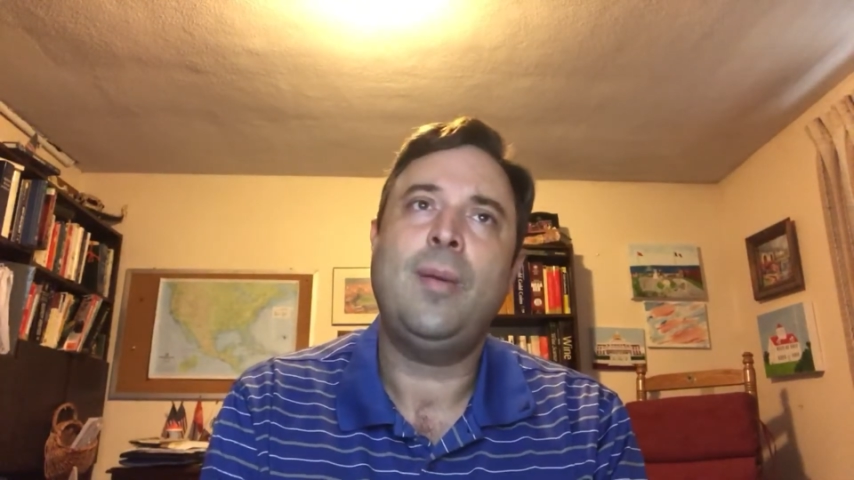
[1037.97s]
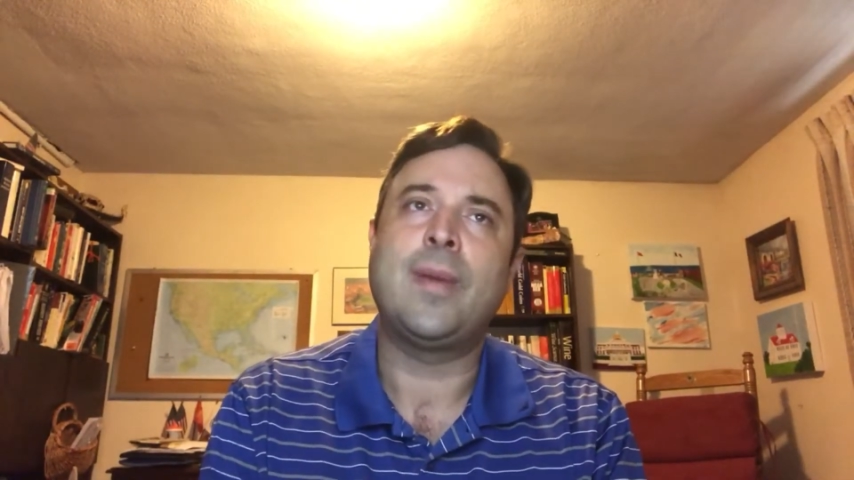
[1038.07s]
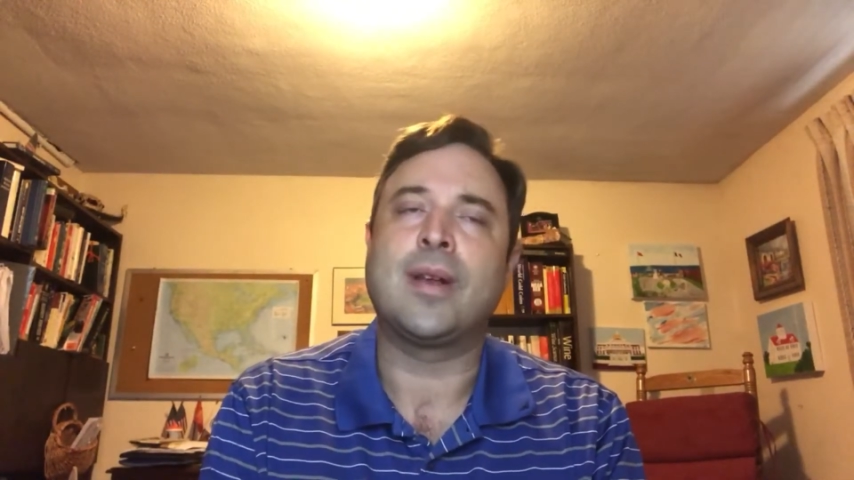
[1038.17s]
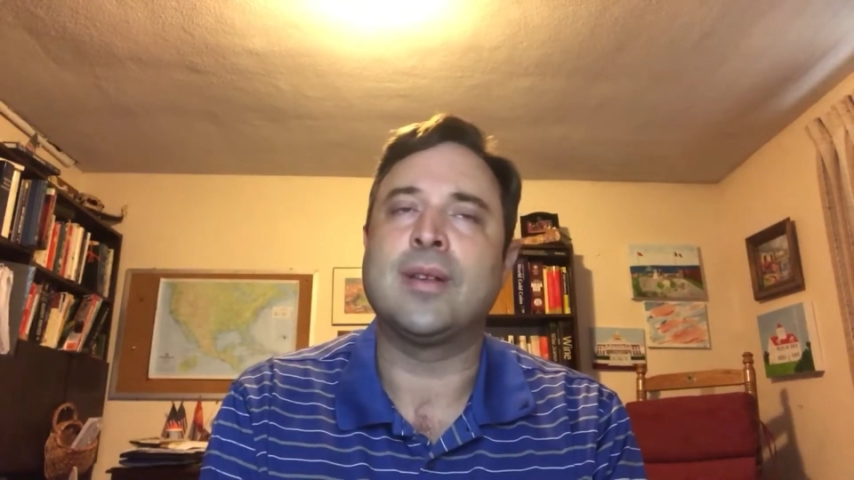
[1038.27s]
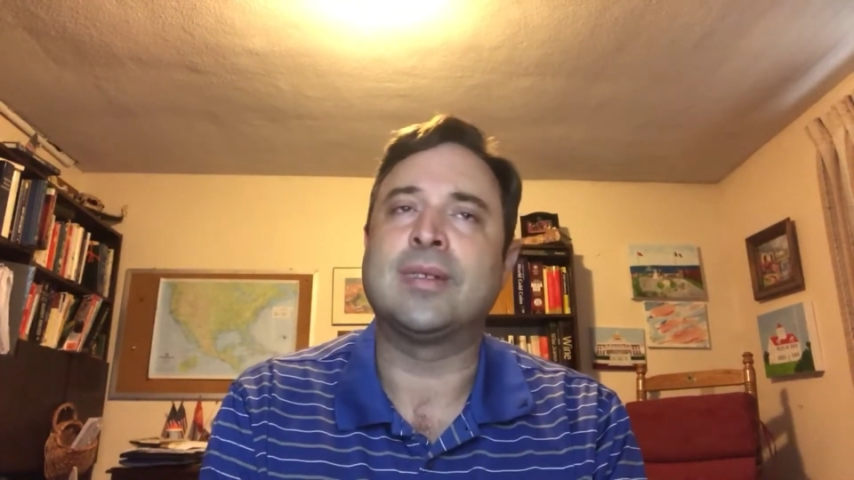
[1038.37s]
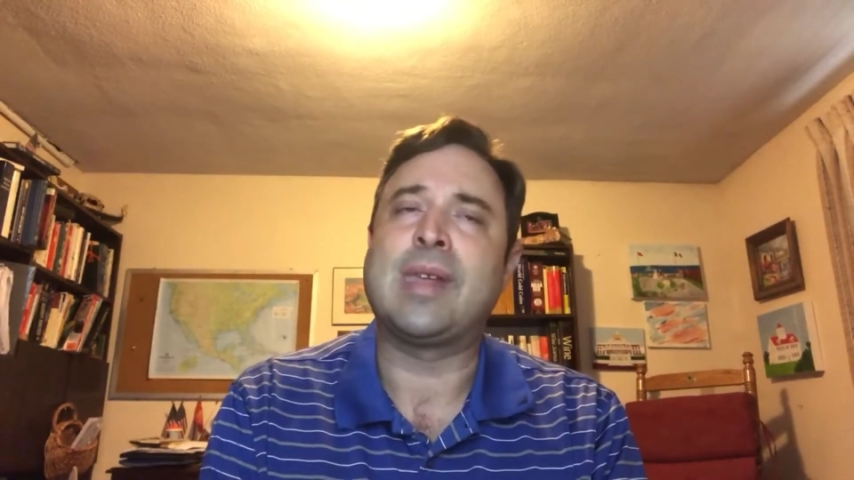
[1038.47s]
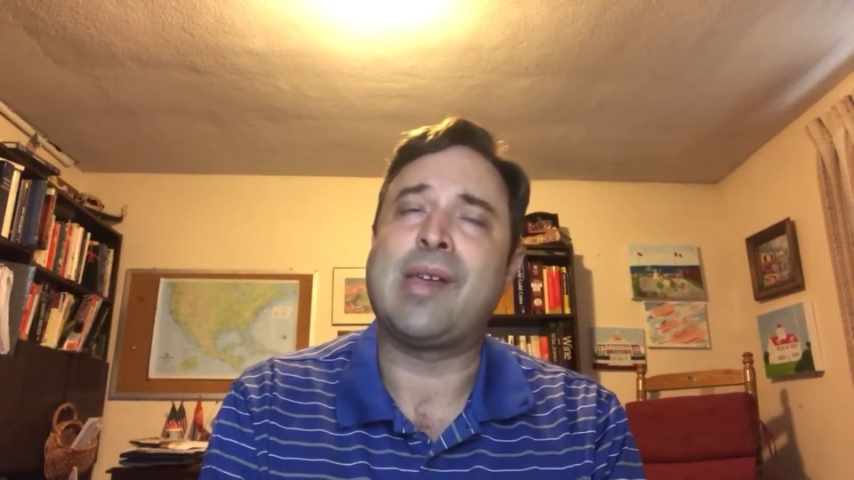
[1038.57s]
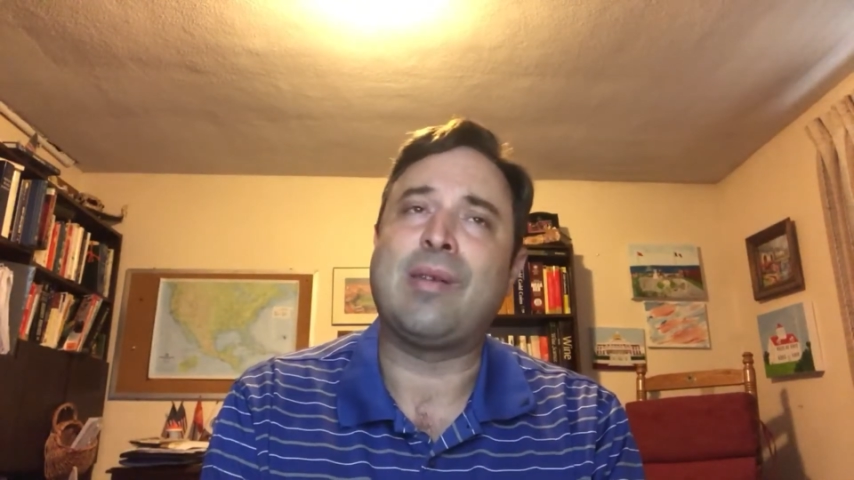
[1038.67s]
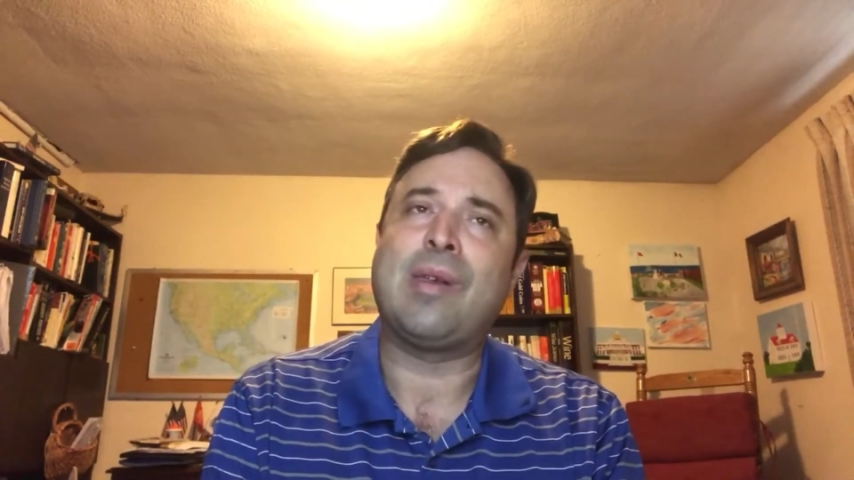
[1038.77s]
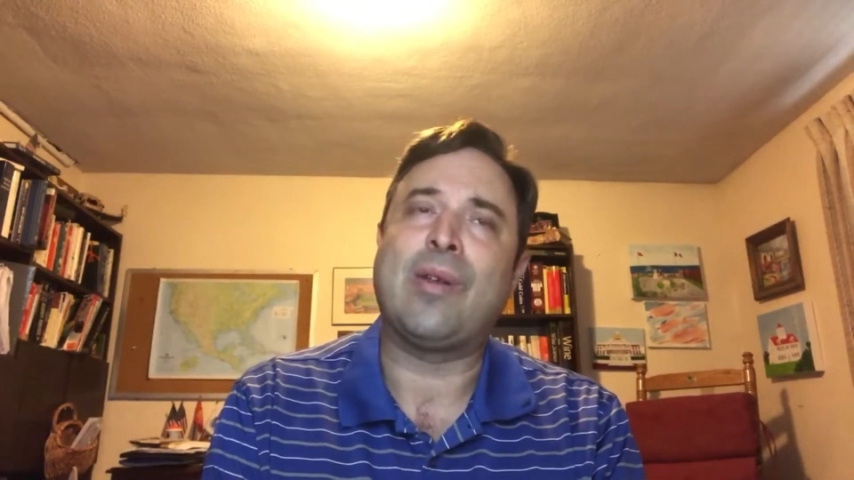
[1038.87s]
because
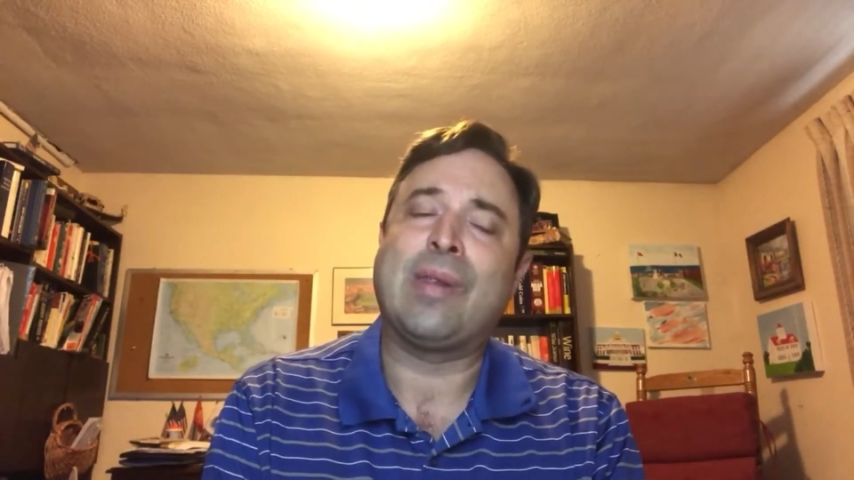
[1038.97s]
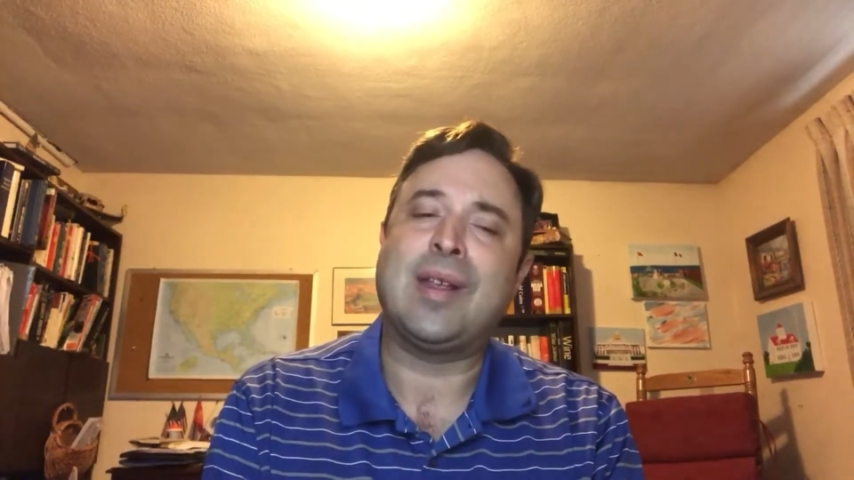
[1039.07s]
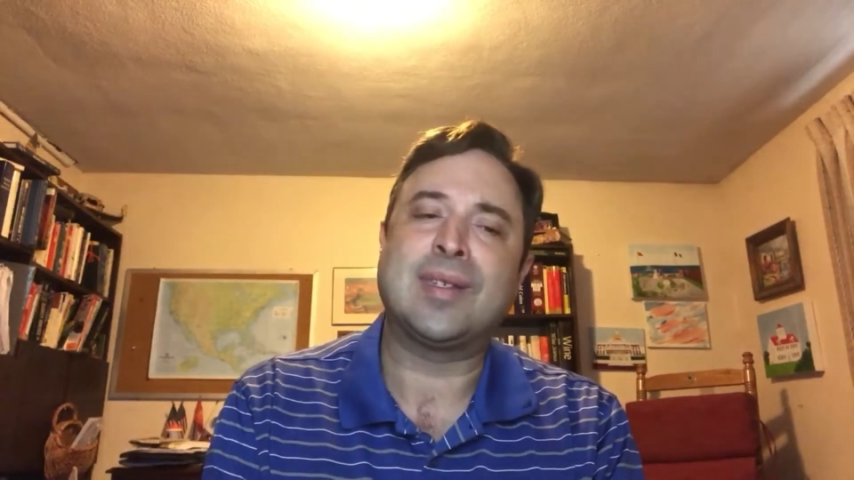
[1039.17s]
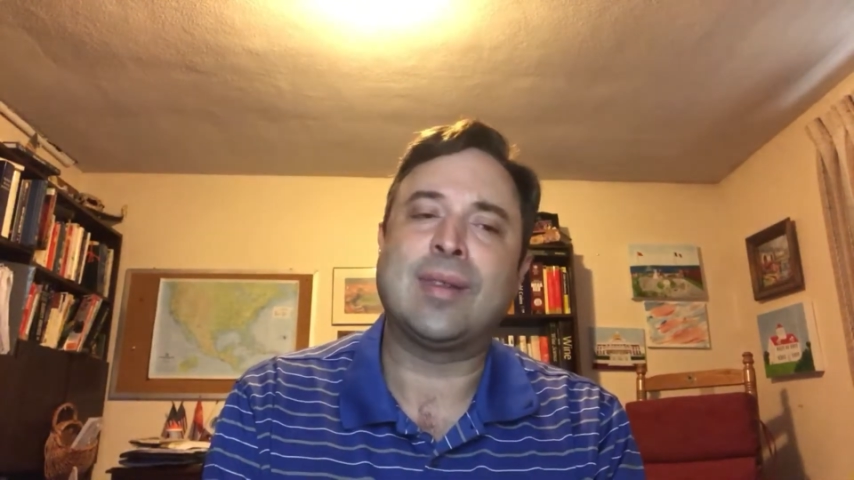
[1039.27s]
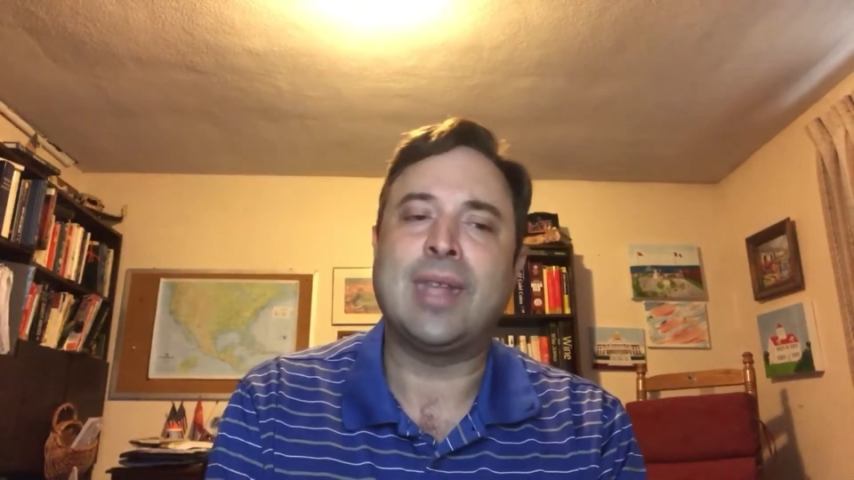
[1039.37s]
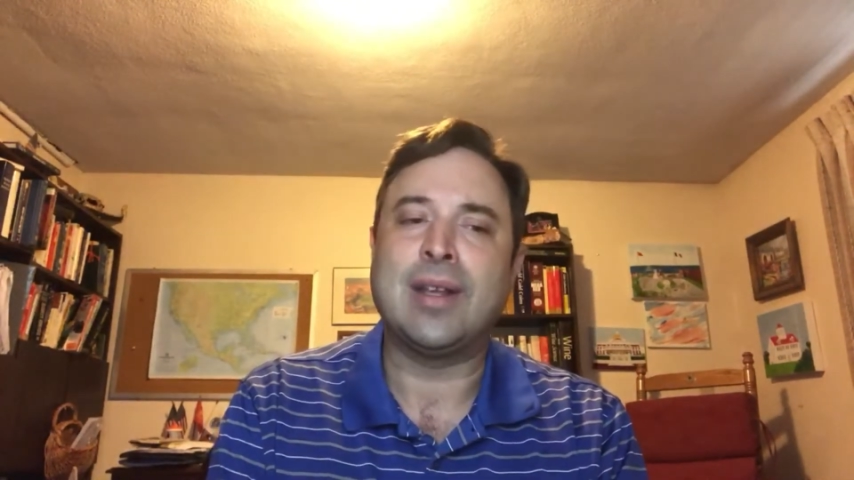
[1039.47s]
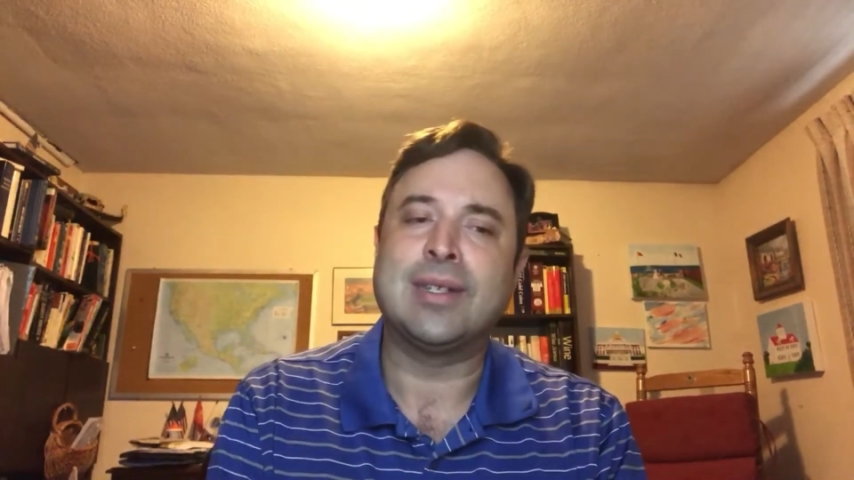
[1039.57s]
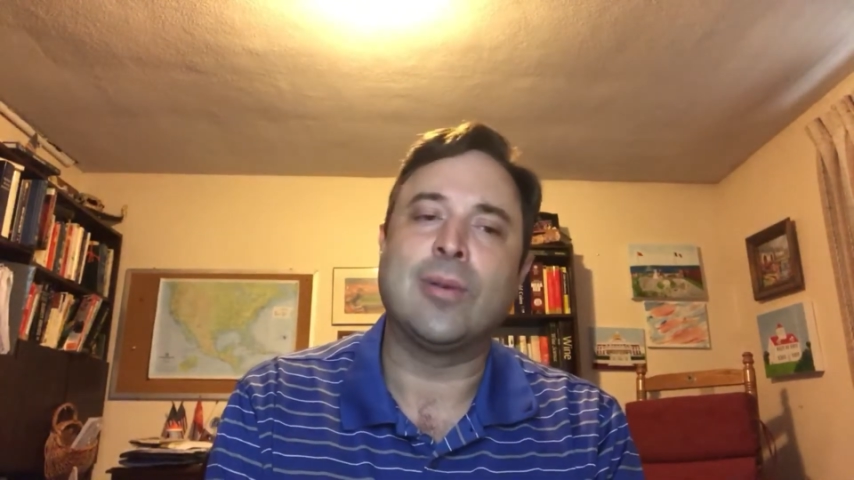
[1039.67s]
these are things